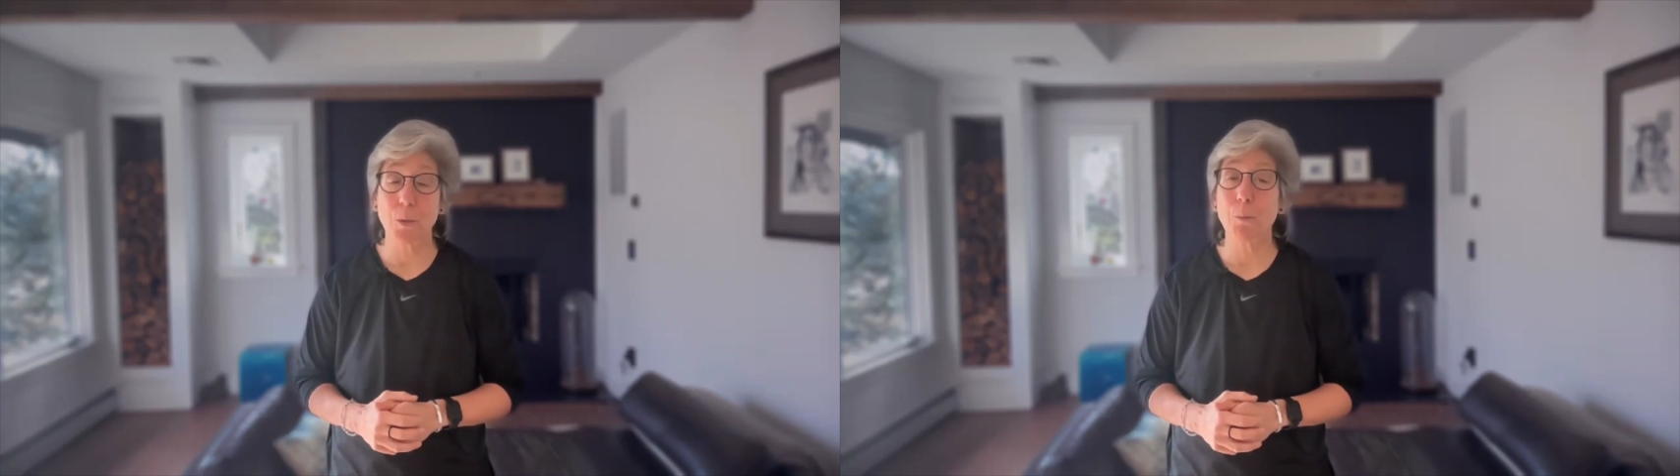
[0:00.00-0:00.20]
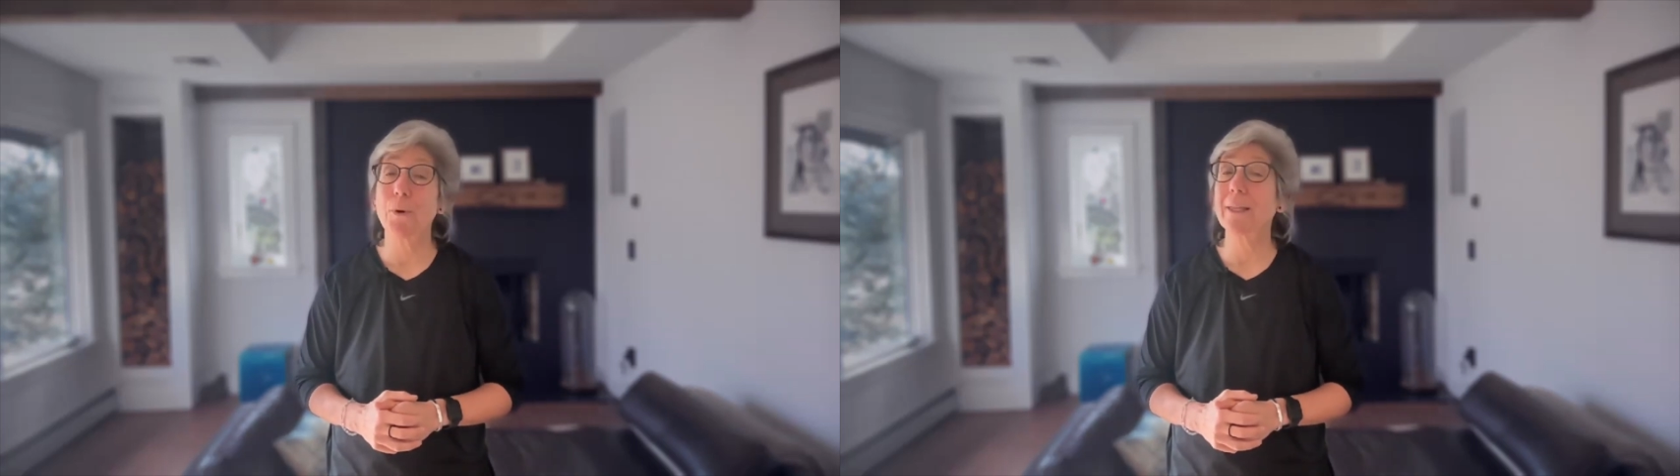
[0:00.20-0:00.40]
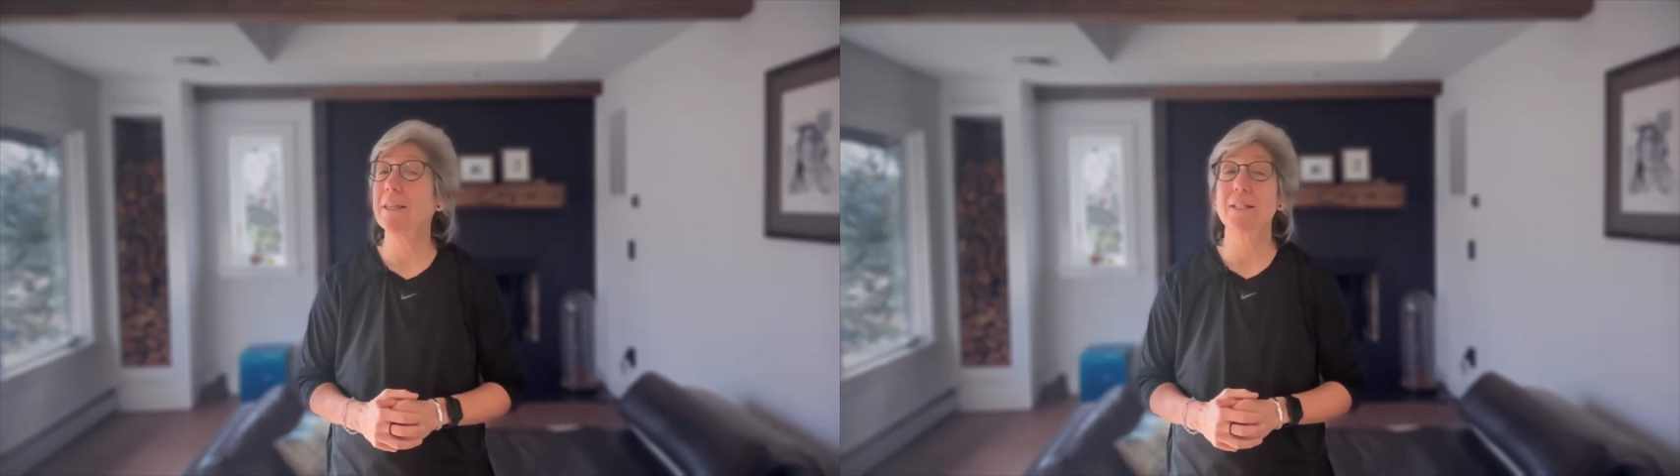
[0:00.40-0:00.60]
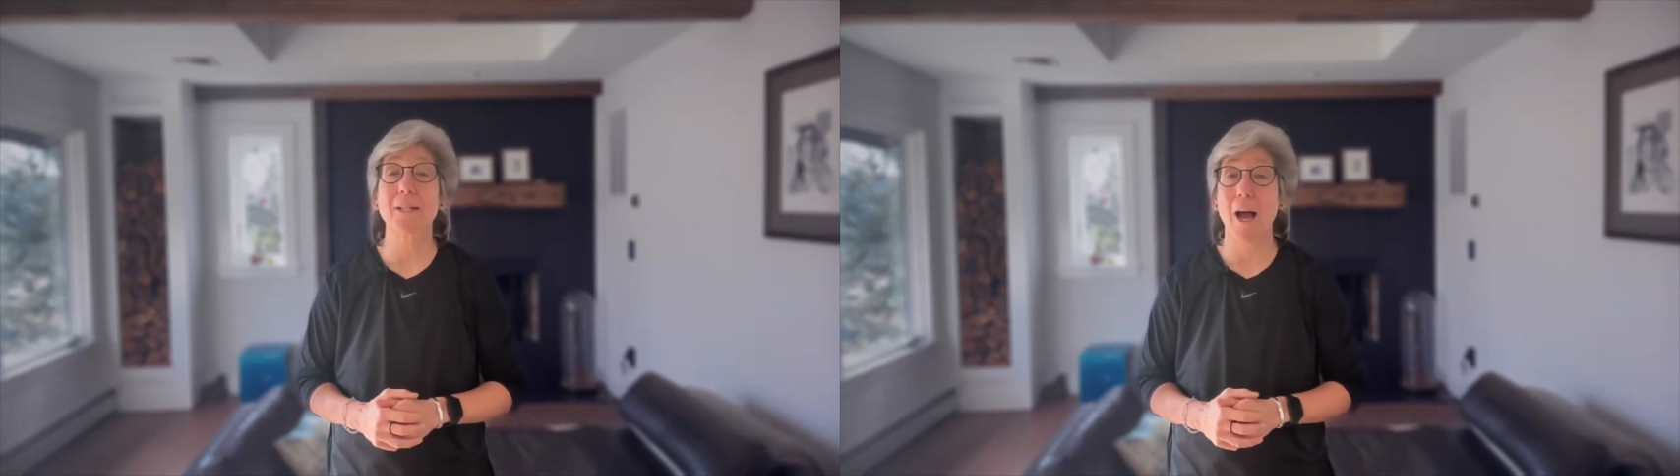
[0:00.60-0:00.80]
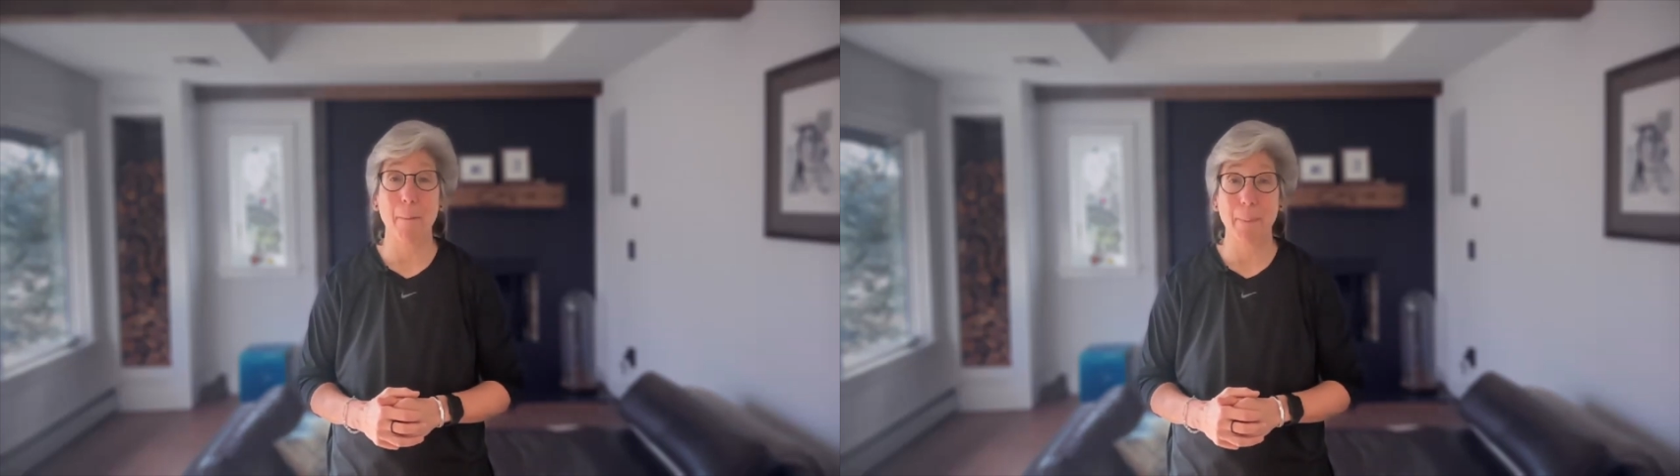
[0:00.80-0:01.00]
bring these
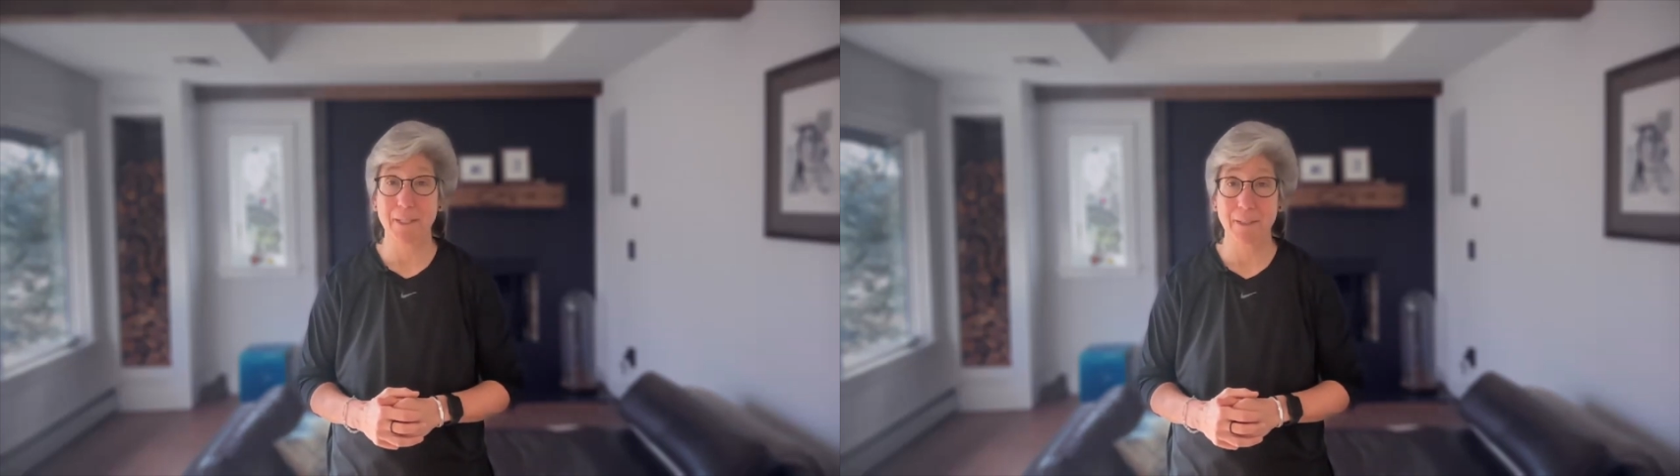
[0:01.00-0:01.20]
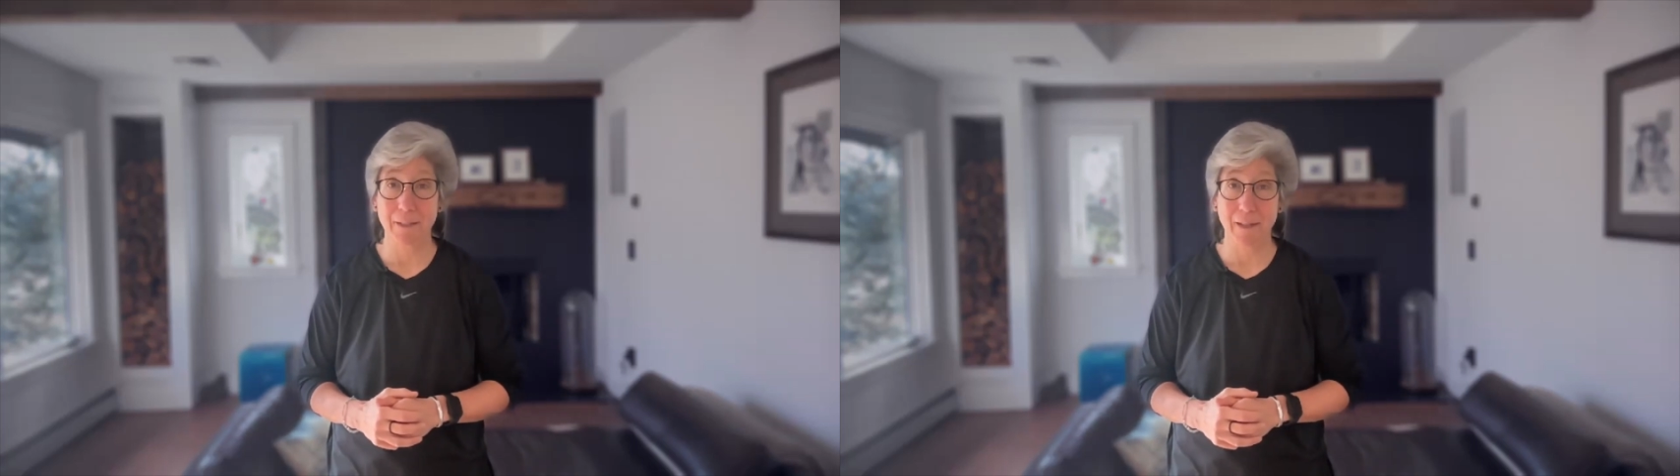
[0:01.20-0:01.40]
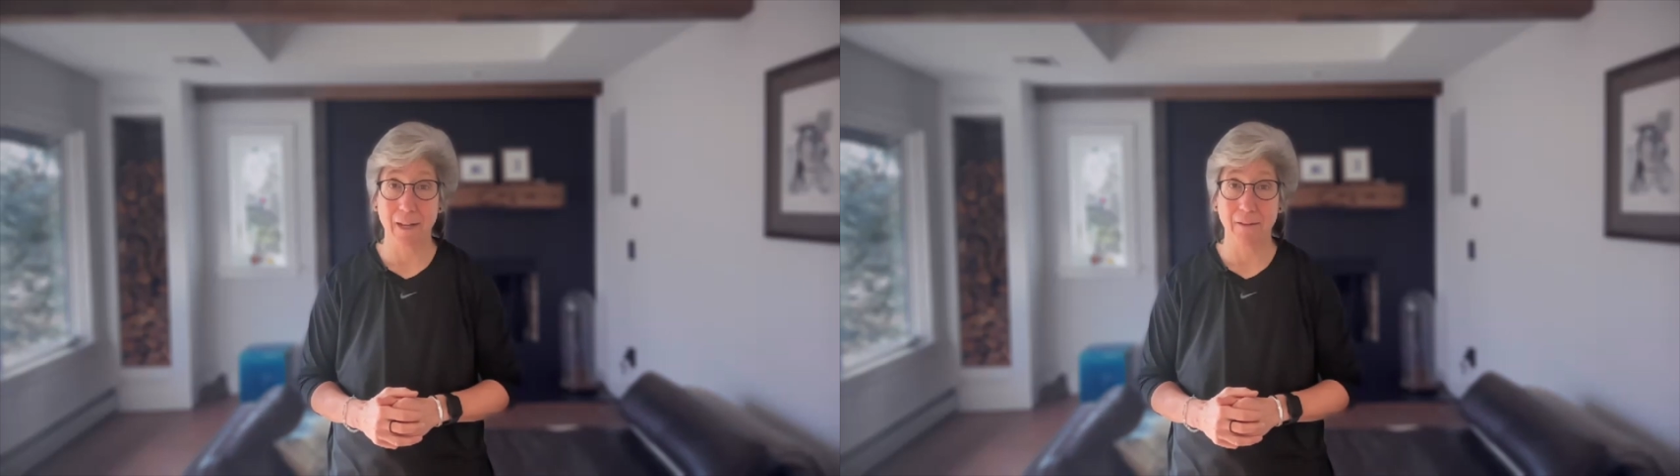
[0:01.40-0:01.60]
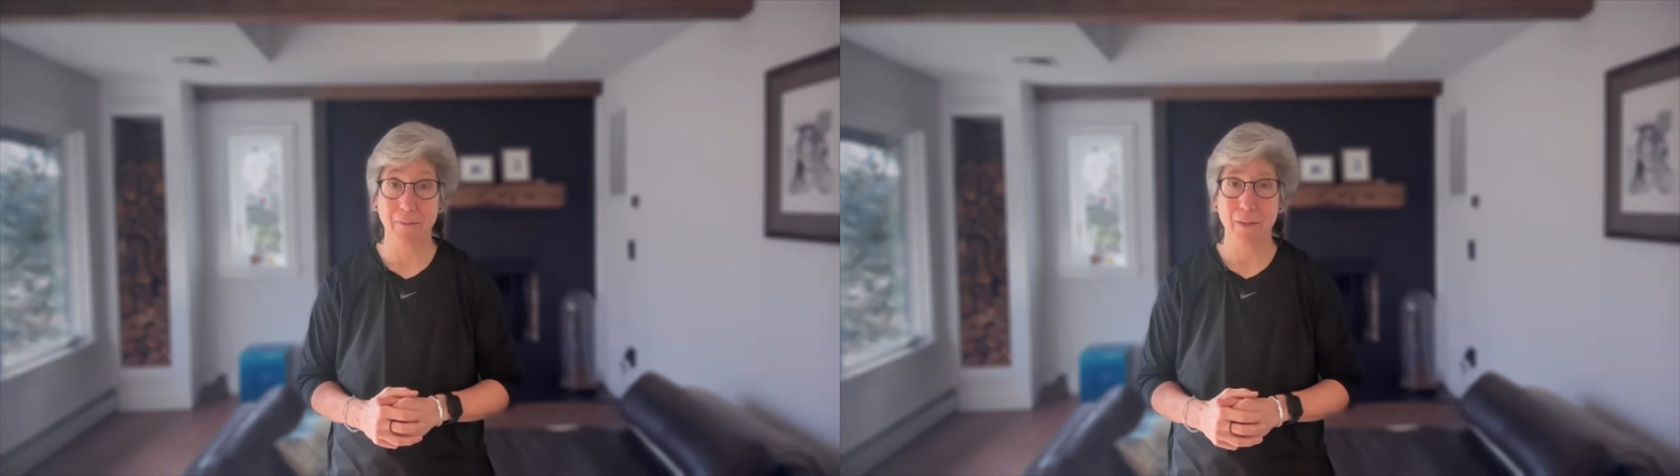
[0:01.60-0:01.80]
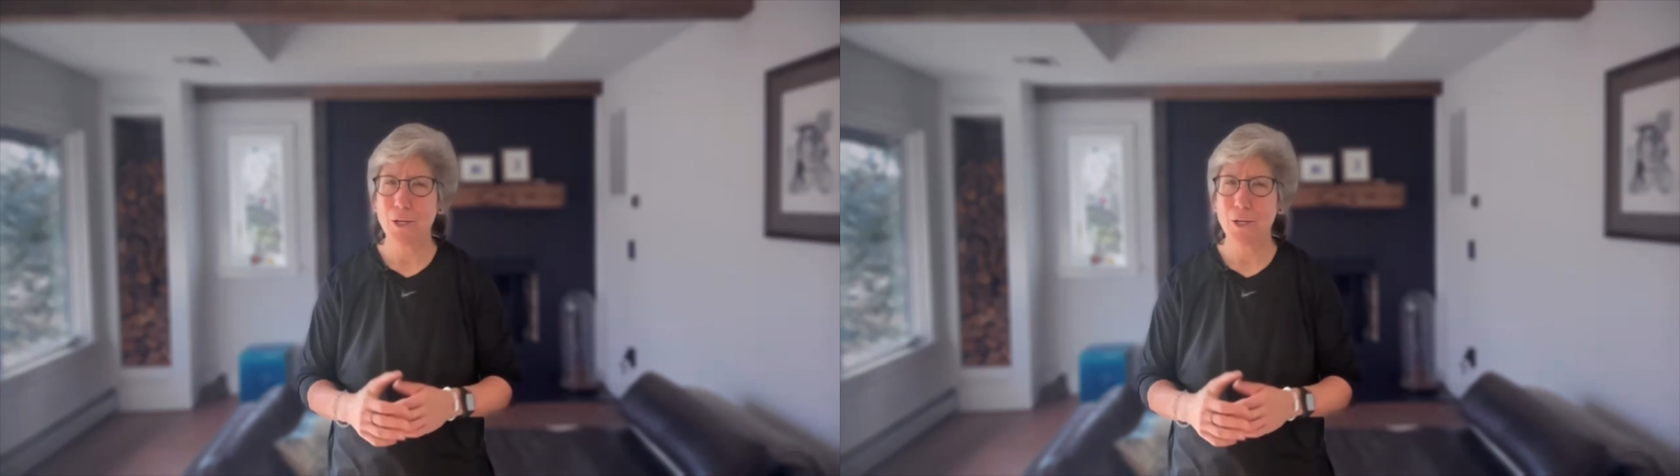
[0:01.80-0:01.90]
topics to life,